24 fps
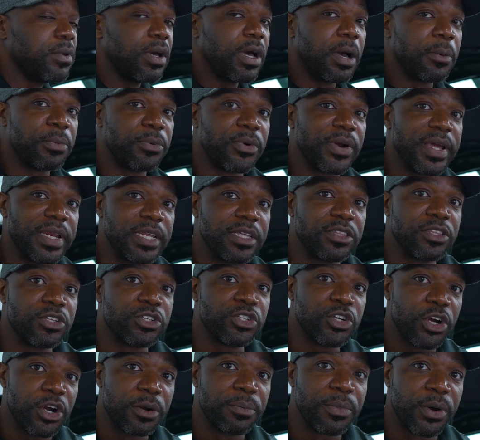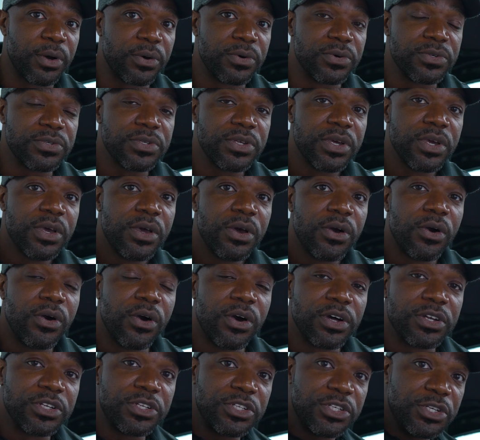upgrading the turbos
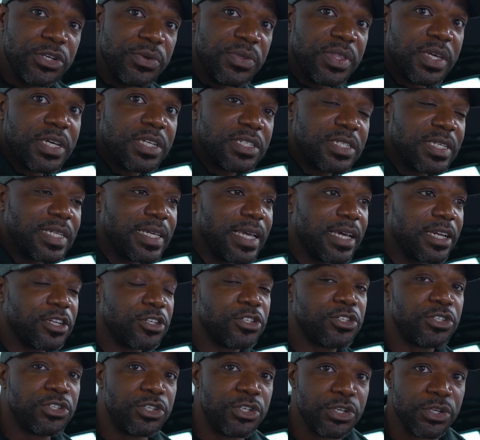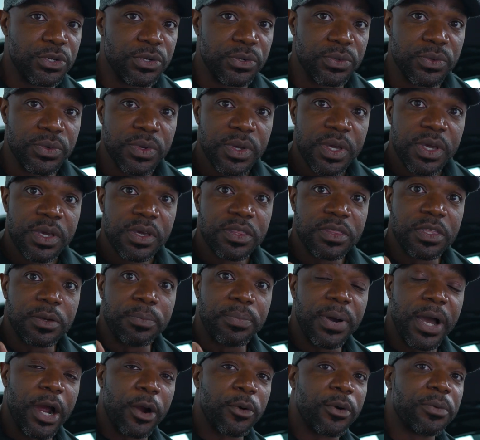onto this to get us to the
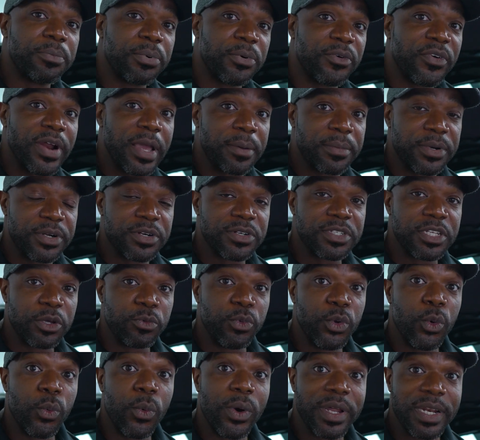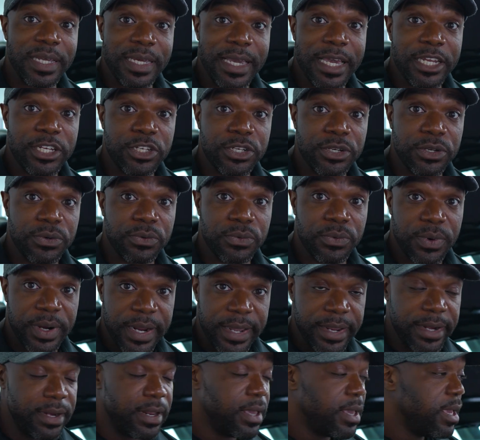power parameters that we want to get to,
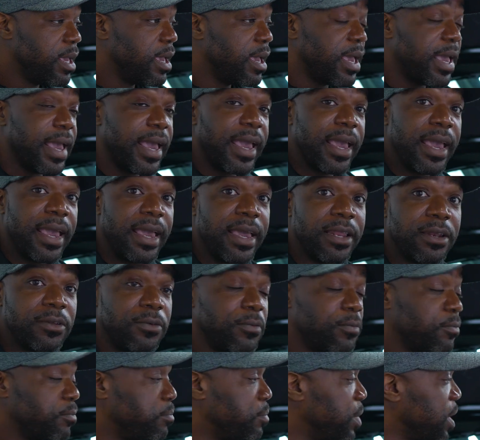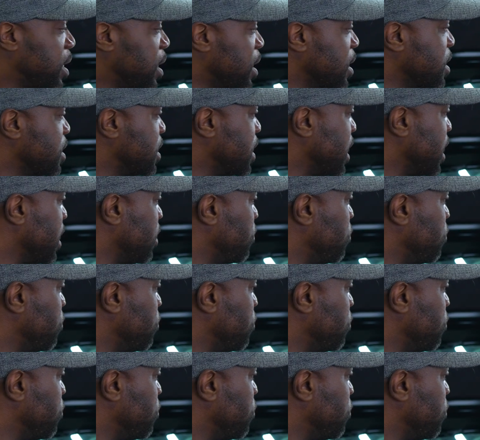right? And because they